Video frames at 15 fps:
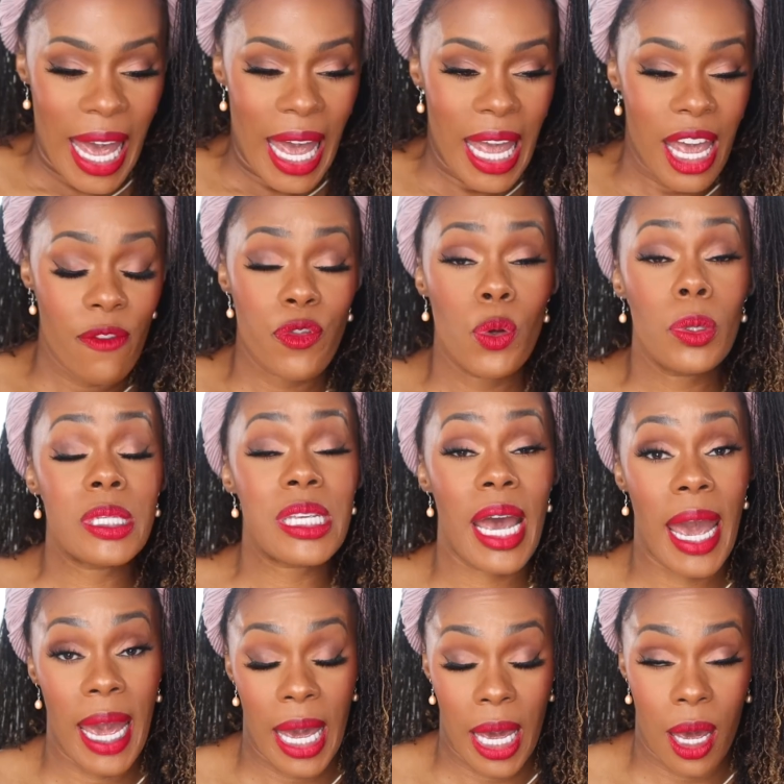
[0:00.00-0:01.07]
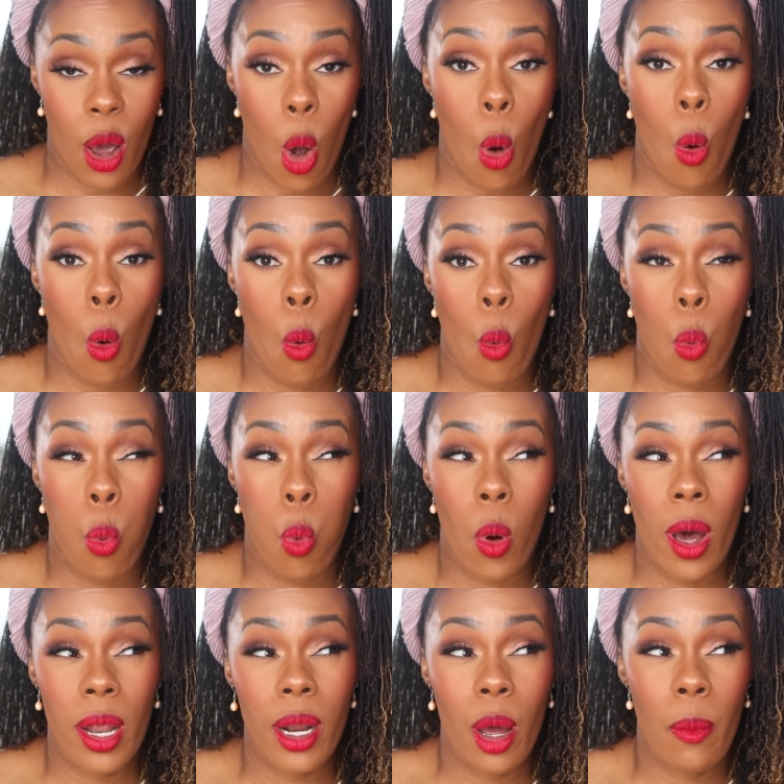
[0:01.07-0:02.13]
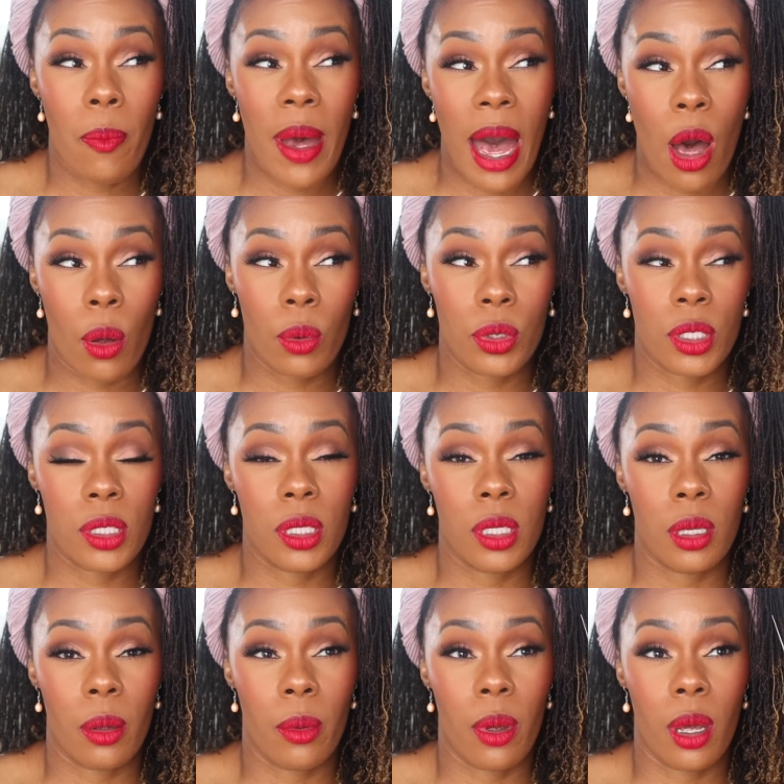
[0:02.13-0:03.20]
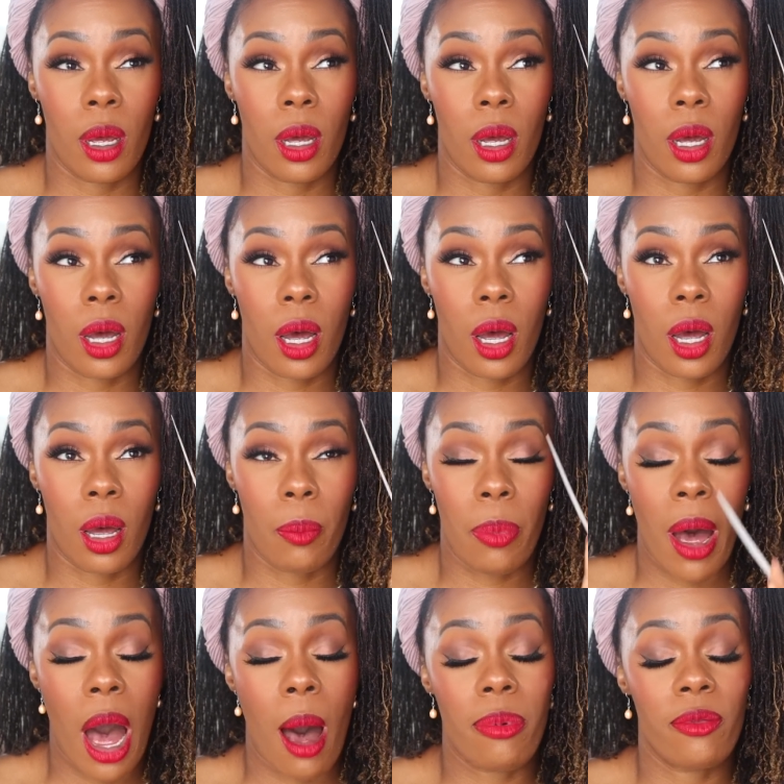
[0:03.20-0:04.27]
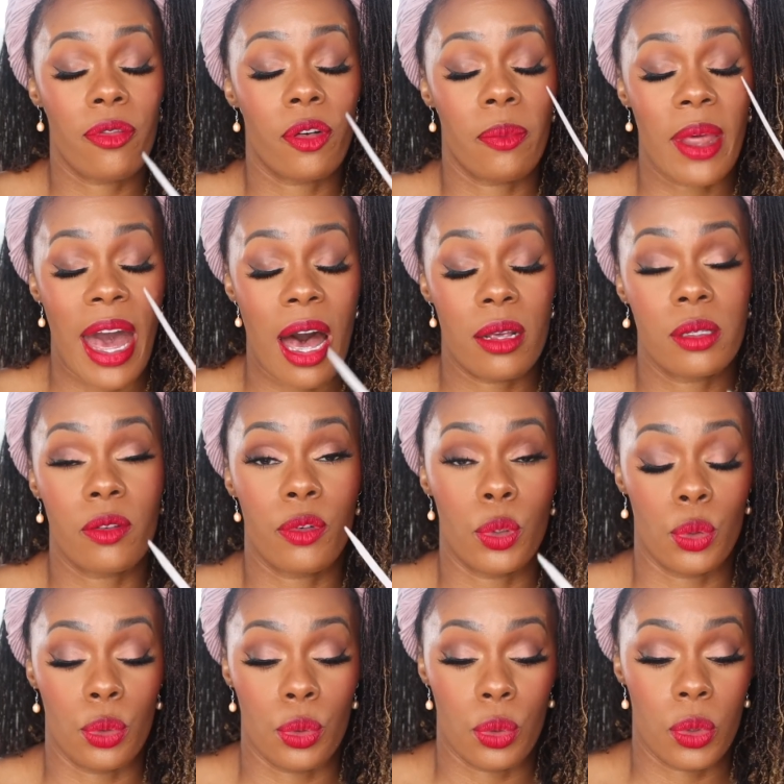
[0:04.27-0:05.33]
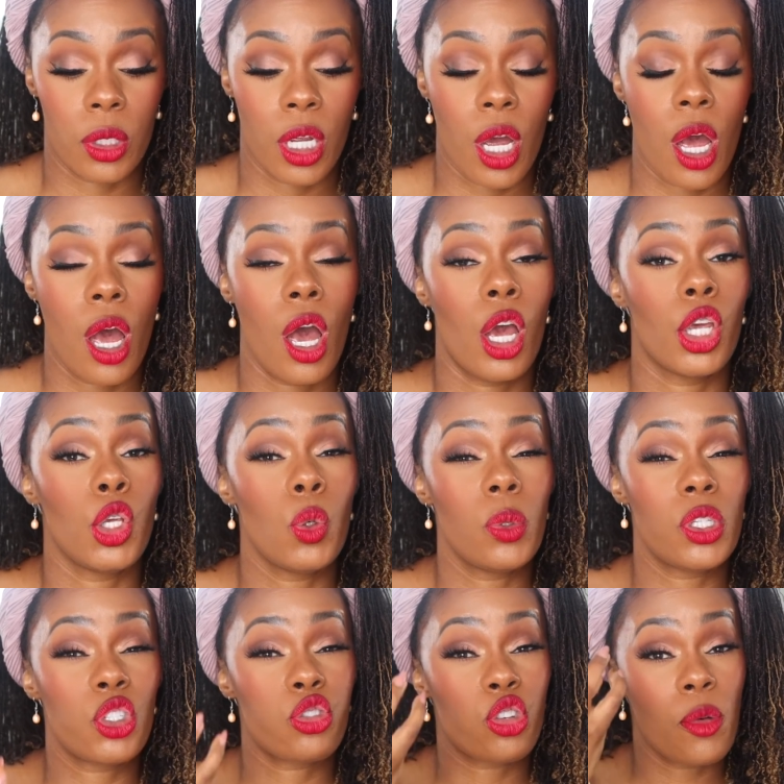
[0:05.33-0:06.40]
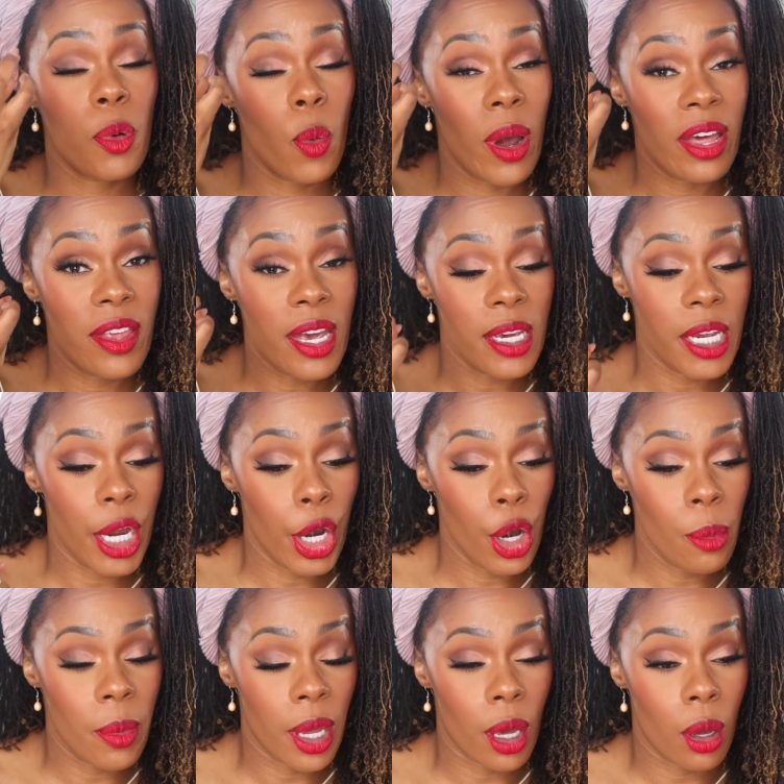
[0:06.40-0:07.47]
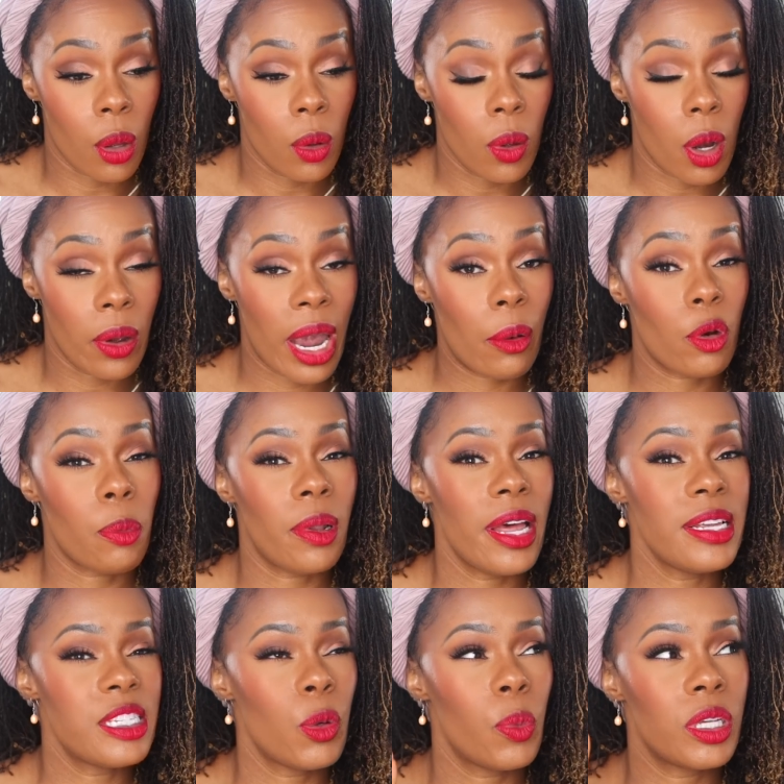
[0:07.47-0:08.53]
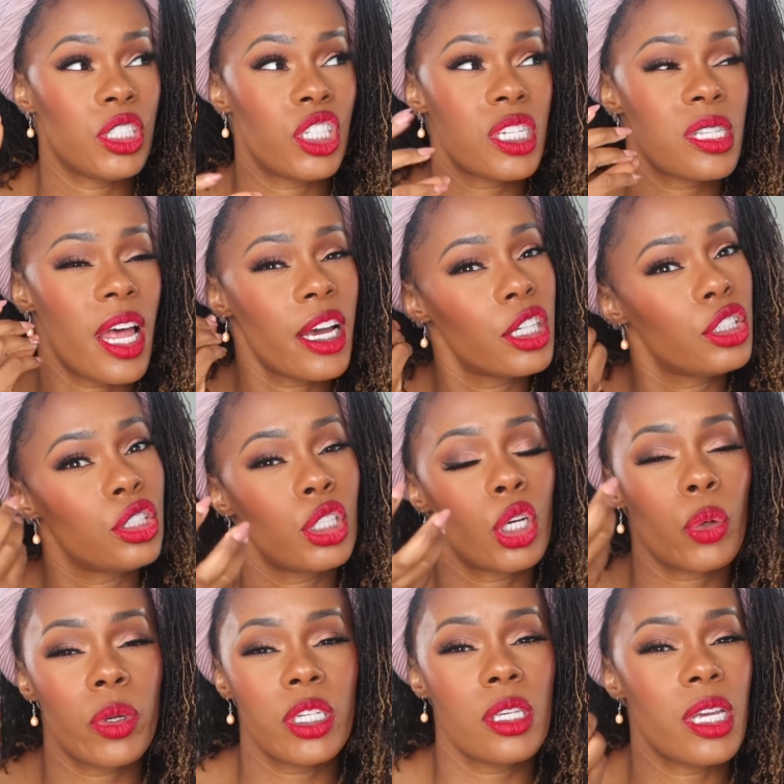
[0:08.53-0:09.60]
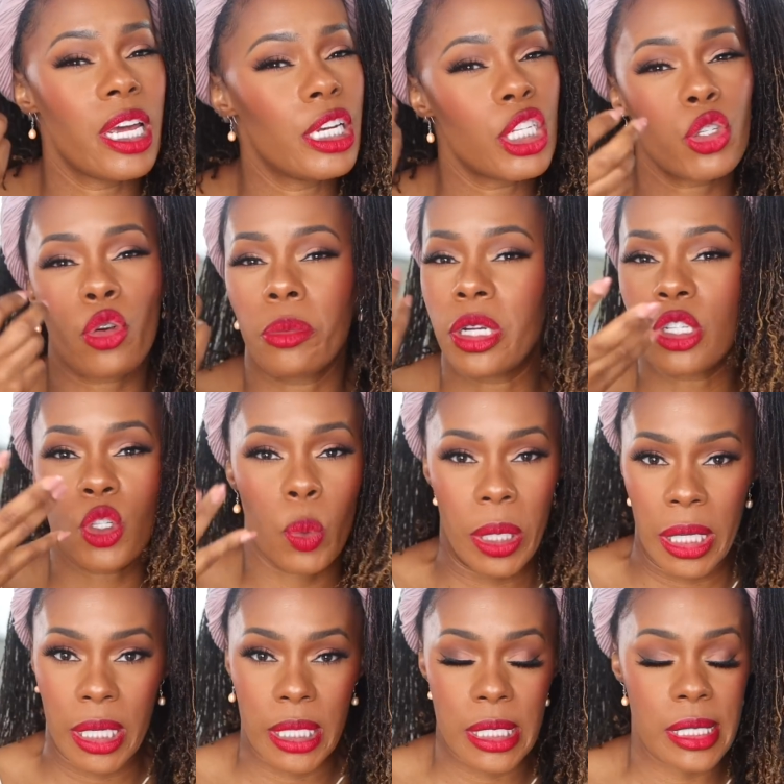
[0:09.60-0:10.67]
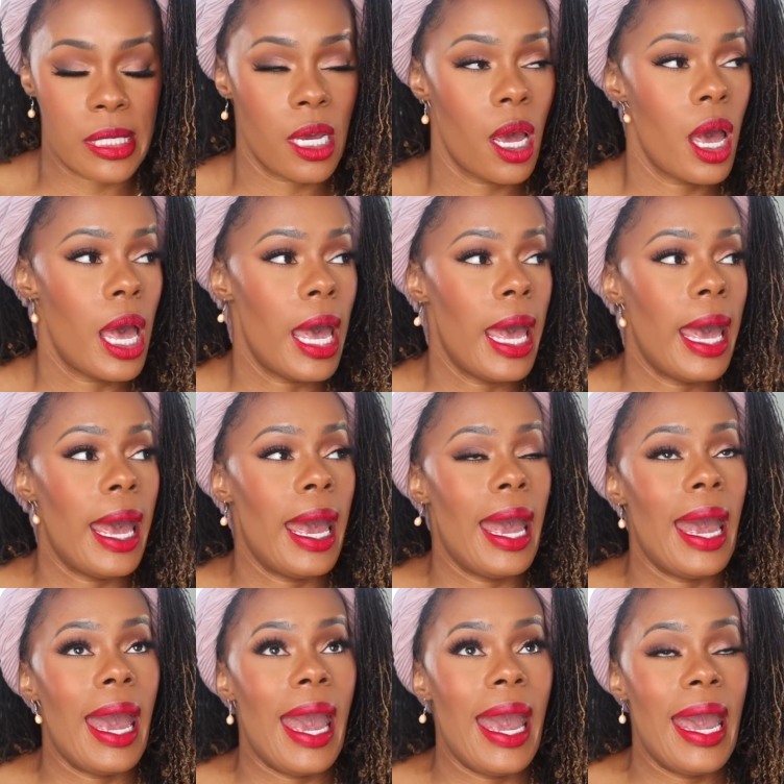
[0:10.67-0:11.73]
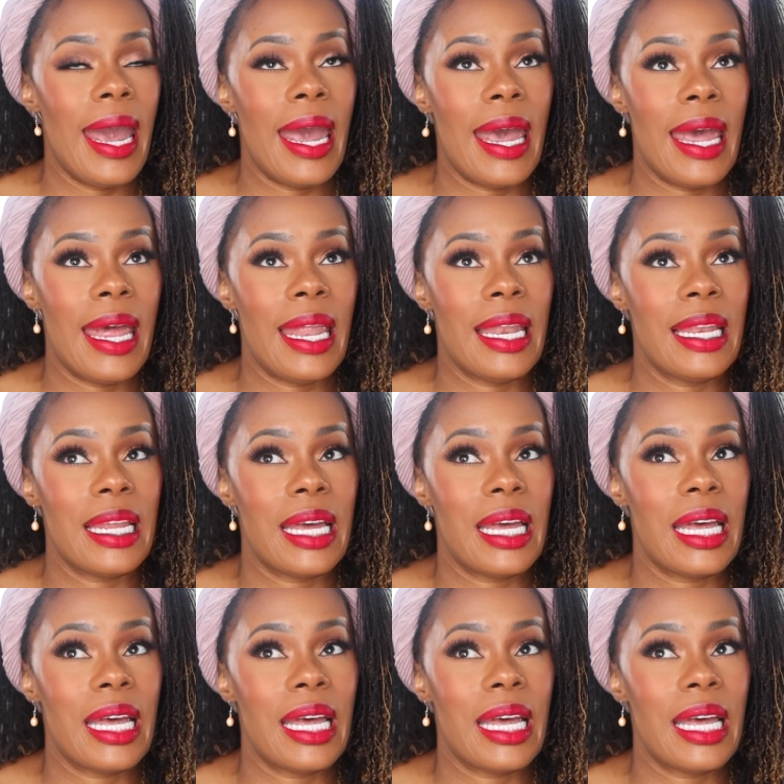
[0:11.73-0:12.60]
if you take What About Pop from the House of Oud, you strip away that caramel, okay, replace it with just like a sugary, indiscriminate sweetness. And